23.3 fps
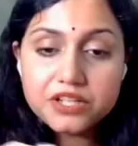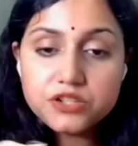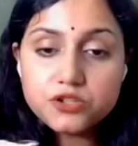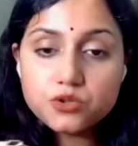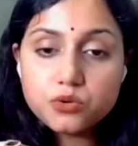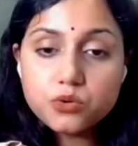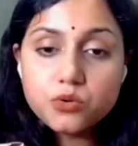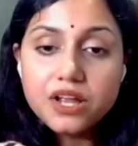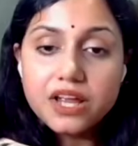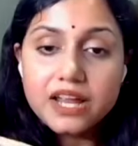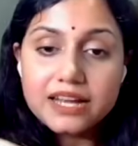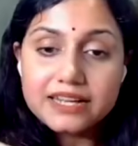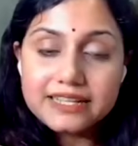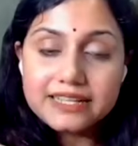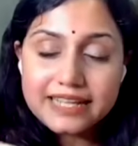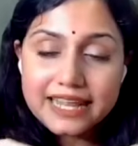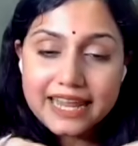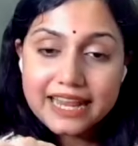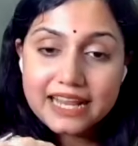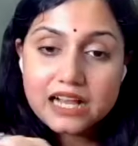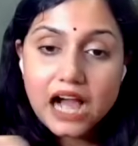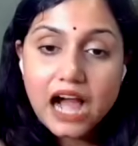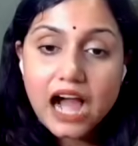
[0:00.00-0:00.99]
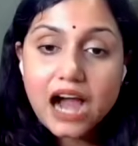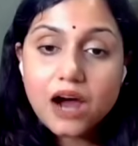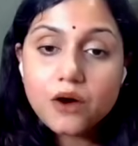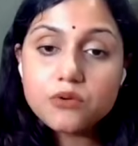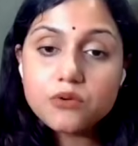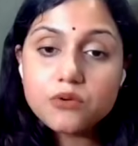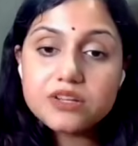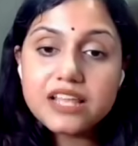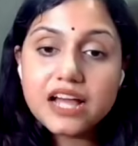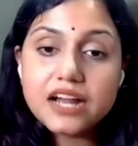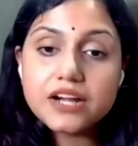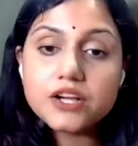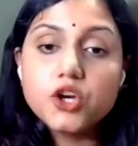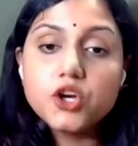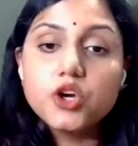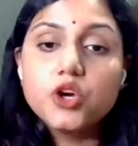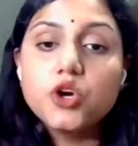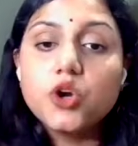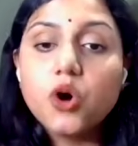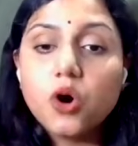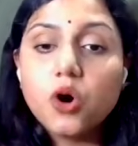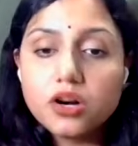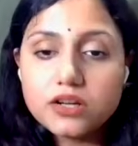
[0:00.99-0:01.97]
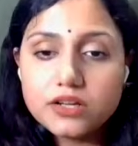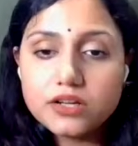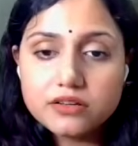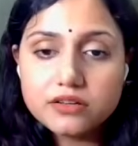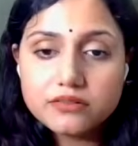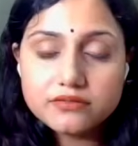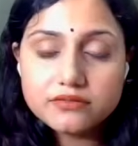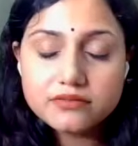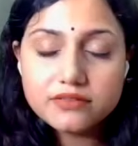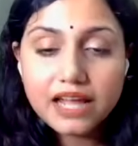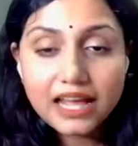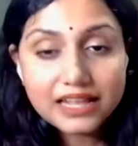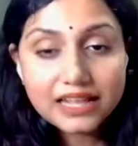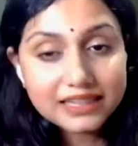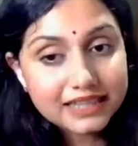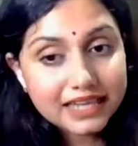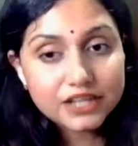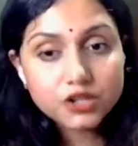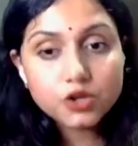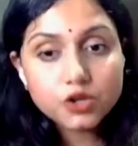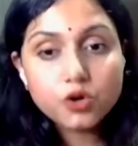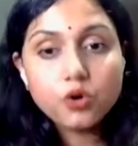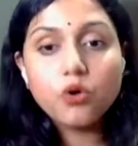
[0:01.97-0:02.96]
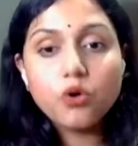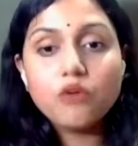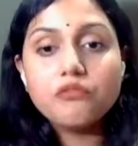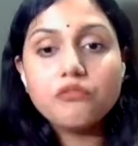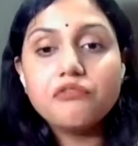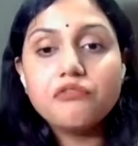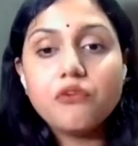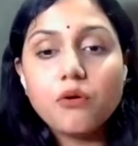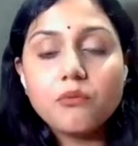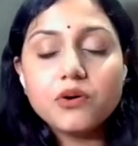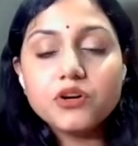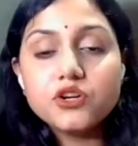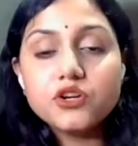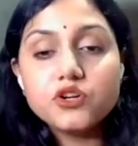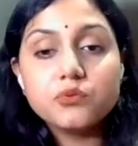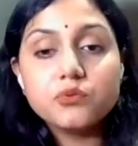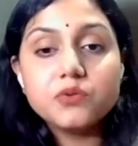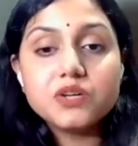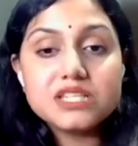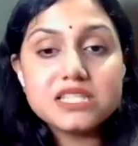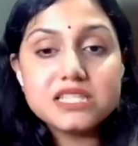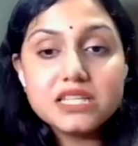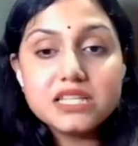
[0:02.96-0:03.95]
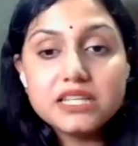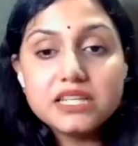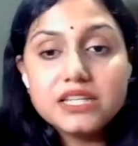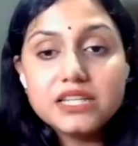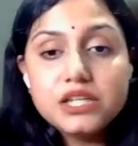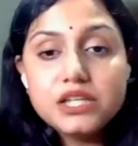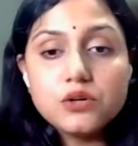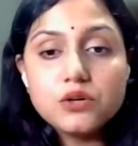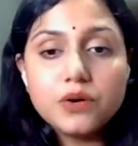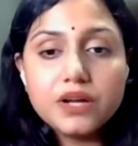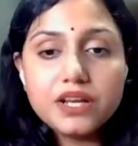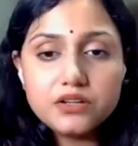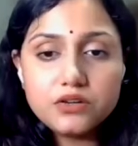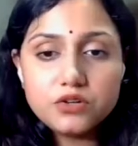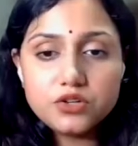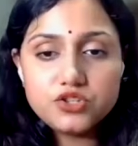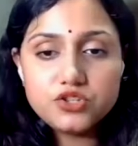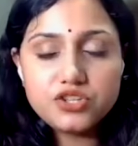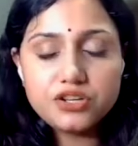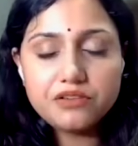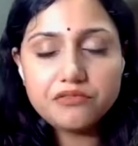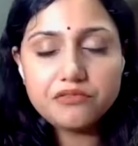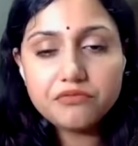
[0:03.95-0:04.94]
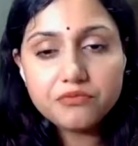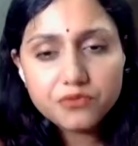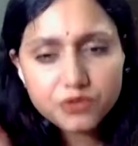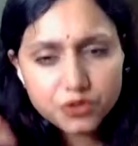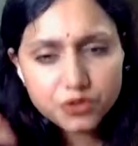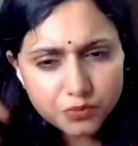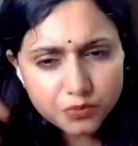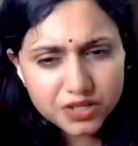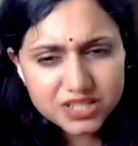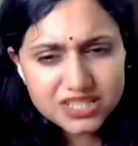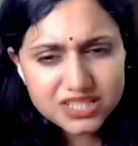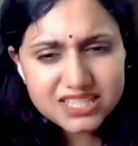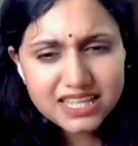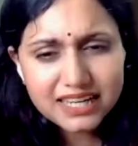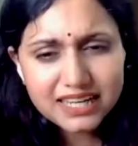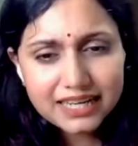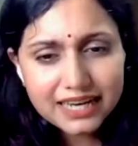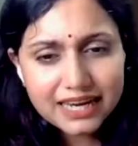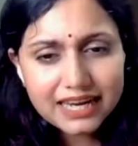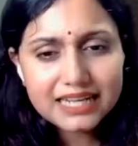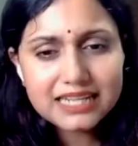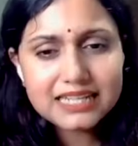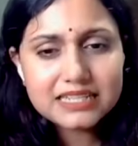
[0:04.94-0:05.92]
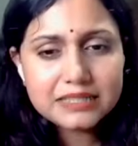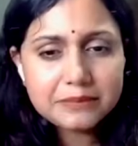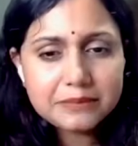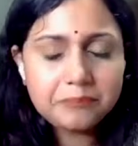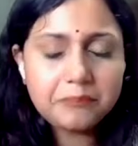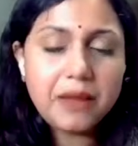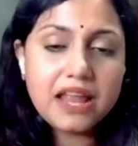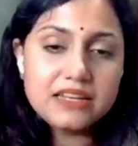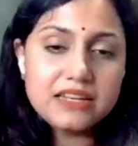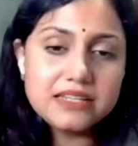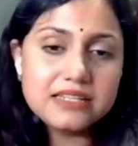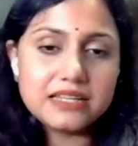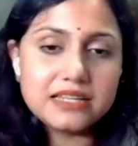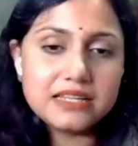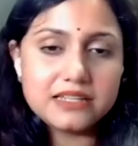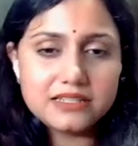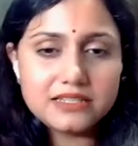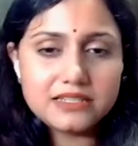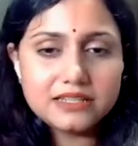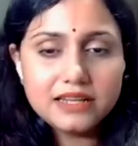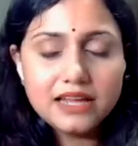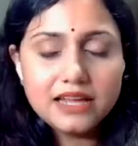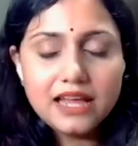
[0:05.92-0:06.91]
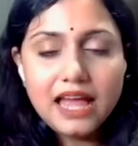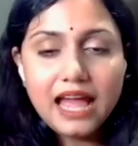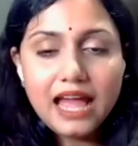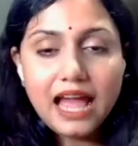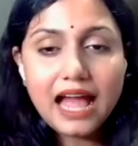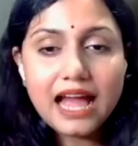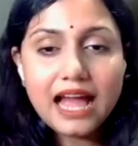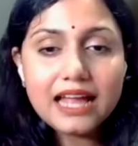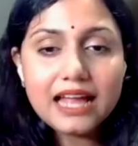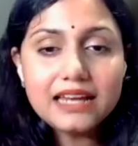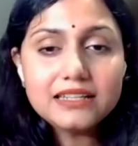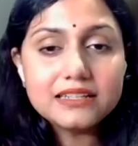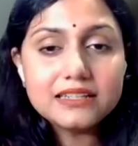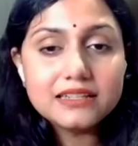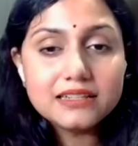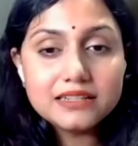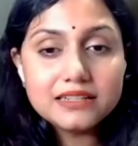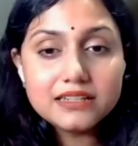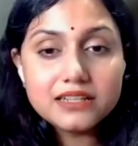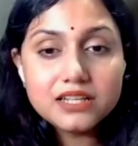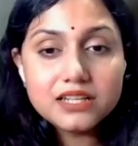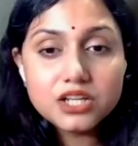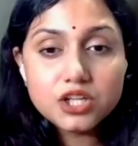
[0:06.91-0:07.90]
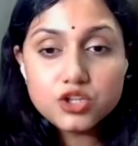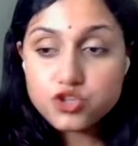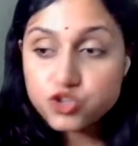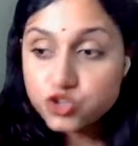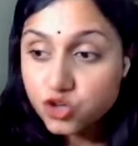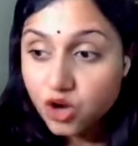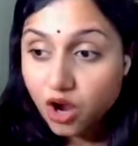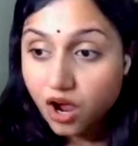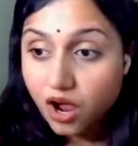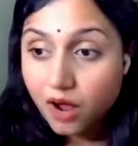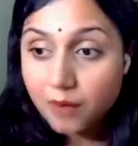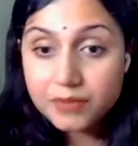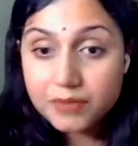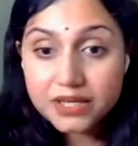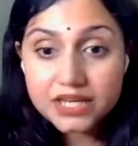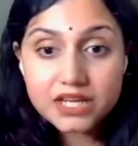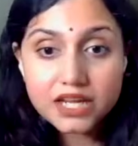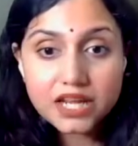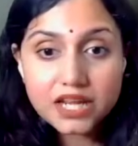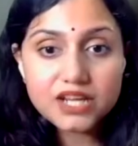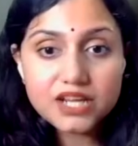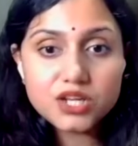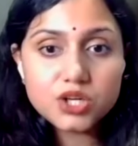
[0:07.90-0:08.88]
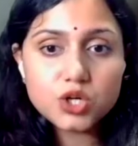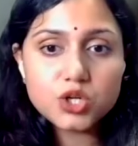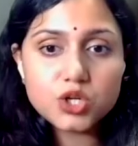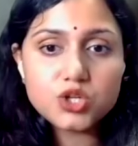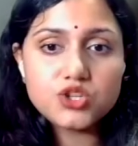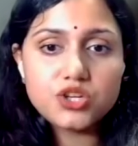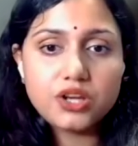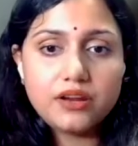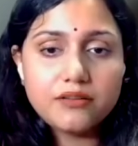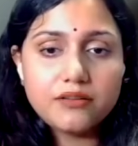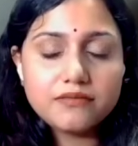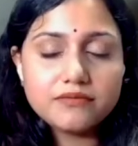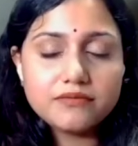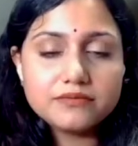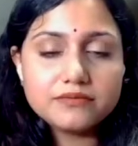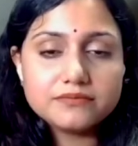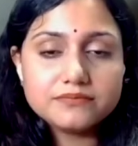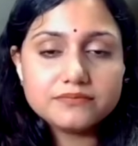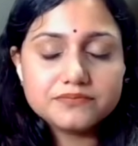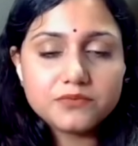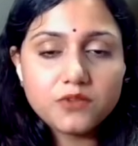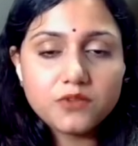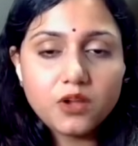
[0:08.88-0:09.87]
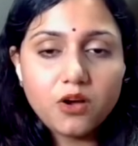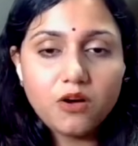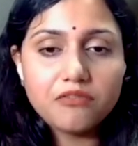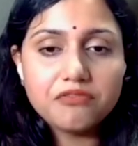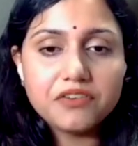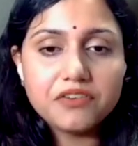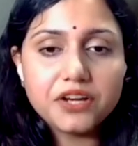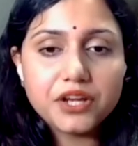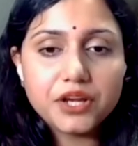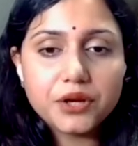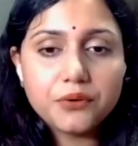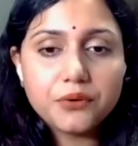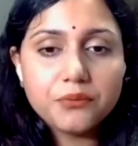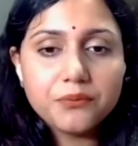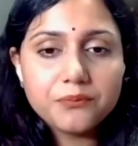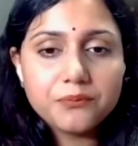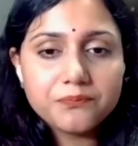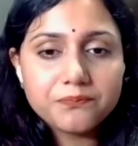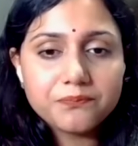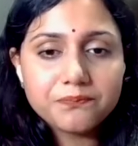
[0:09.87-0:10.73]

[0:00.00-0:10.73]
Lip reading: with to take out that knot, and then go forward towards the Leo energy, towards that independent and charming energy of Leo,